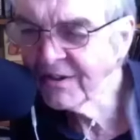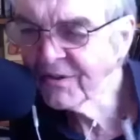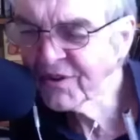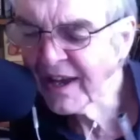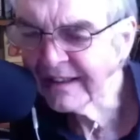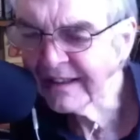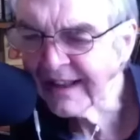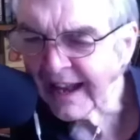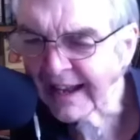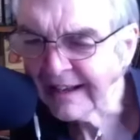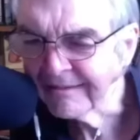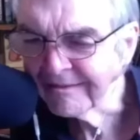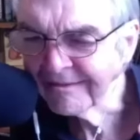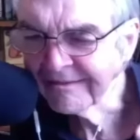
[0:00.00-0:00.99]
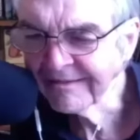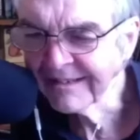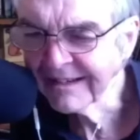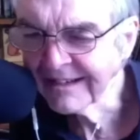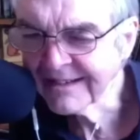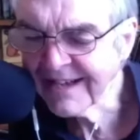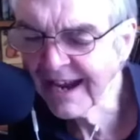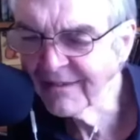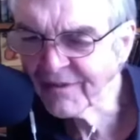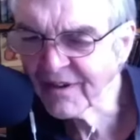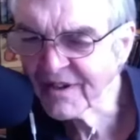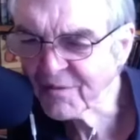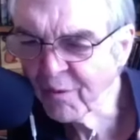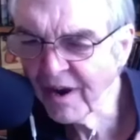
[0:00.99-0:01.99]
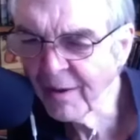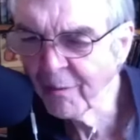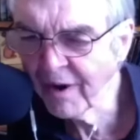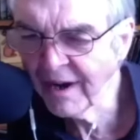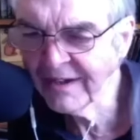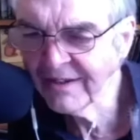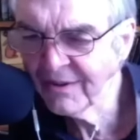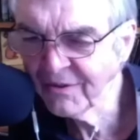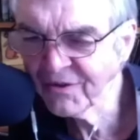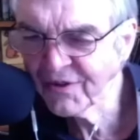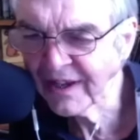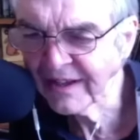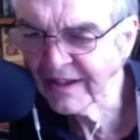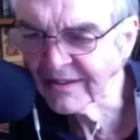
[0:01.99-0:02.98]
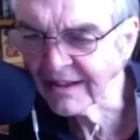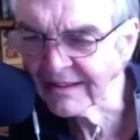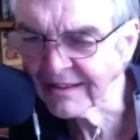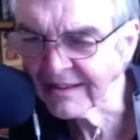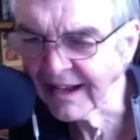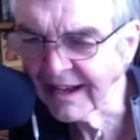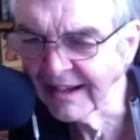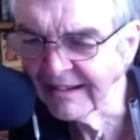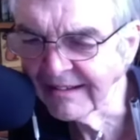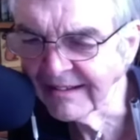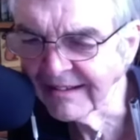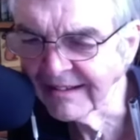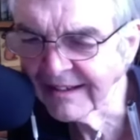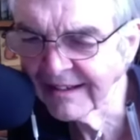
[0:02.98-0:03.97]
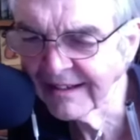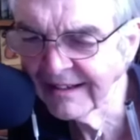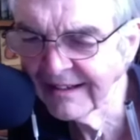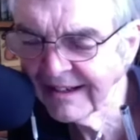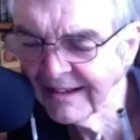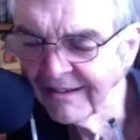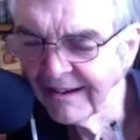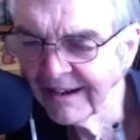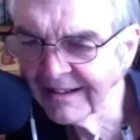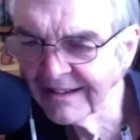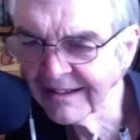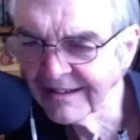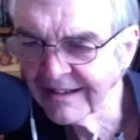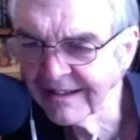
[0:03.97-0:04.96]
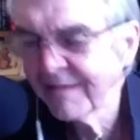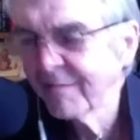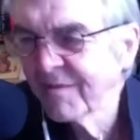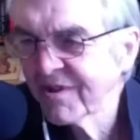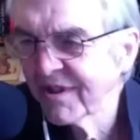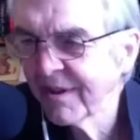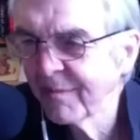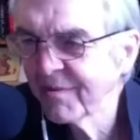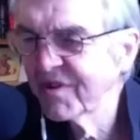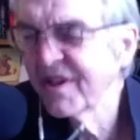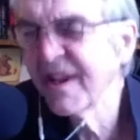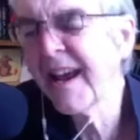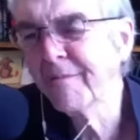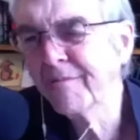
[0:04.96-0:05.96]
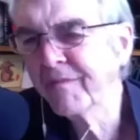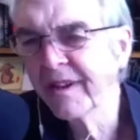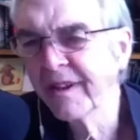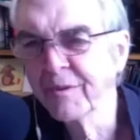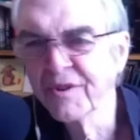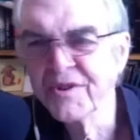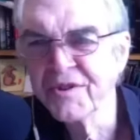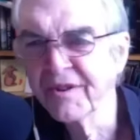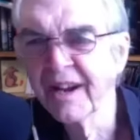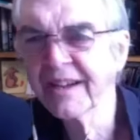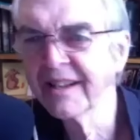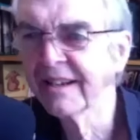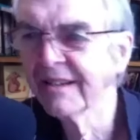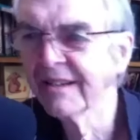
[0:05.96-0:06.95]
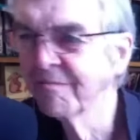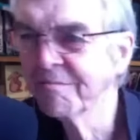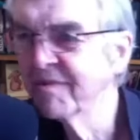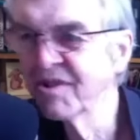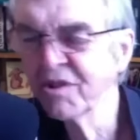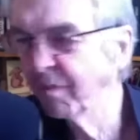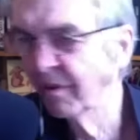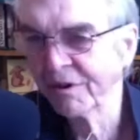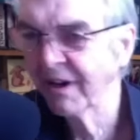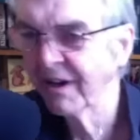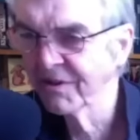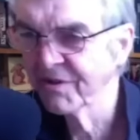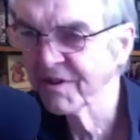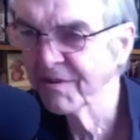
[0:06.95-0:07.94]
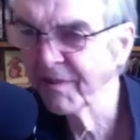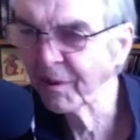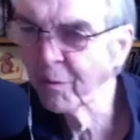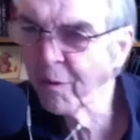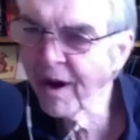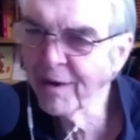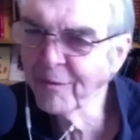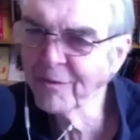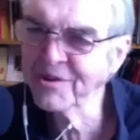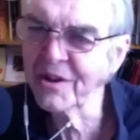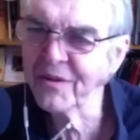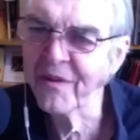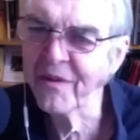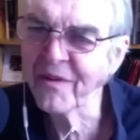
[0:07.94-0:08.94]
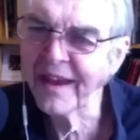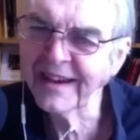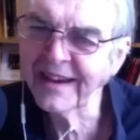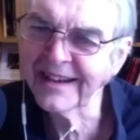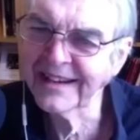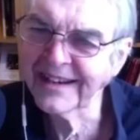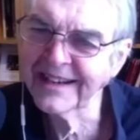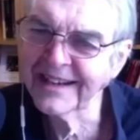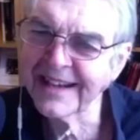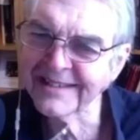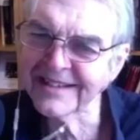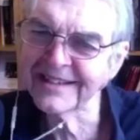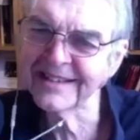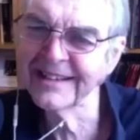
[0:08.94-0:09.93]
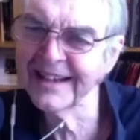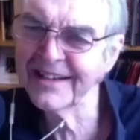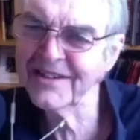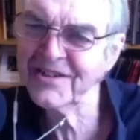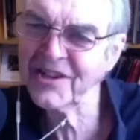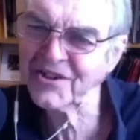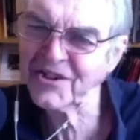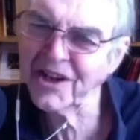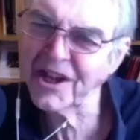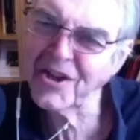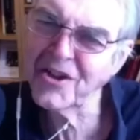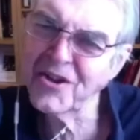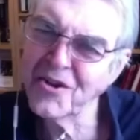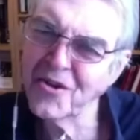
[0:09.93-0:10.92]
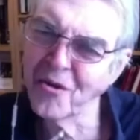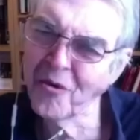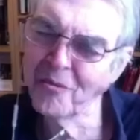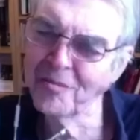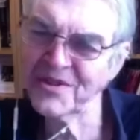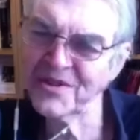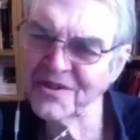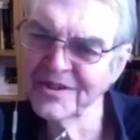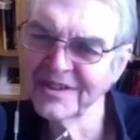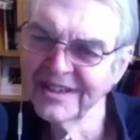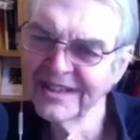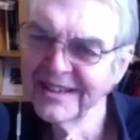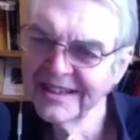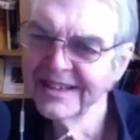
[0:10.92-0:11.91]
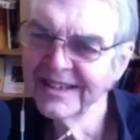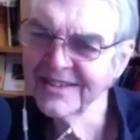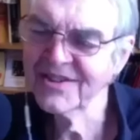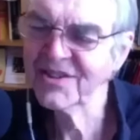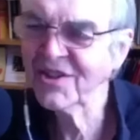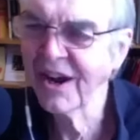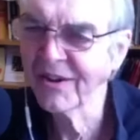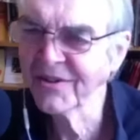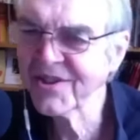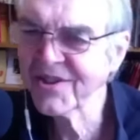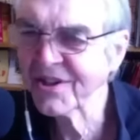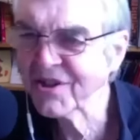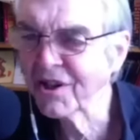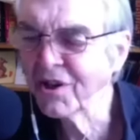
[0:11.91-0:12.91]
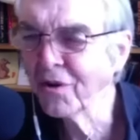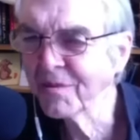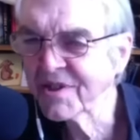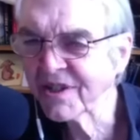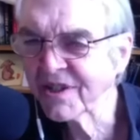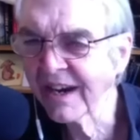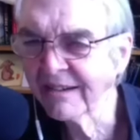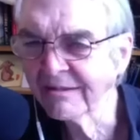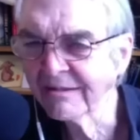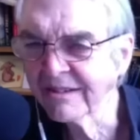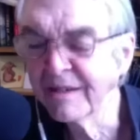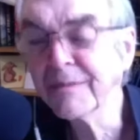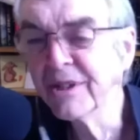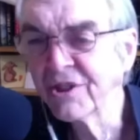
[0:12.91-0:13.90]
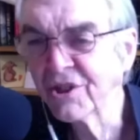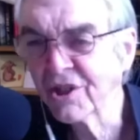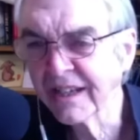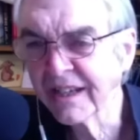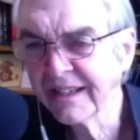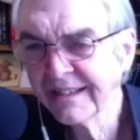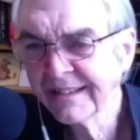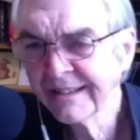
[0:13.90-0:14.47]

do you think then, Ted first, why do you think that they... that it was them, that it wasn't, I don't know, Supergrass or something. Why was it that they connected on such an enormous scale commercially?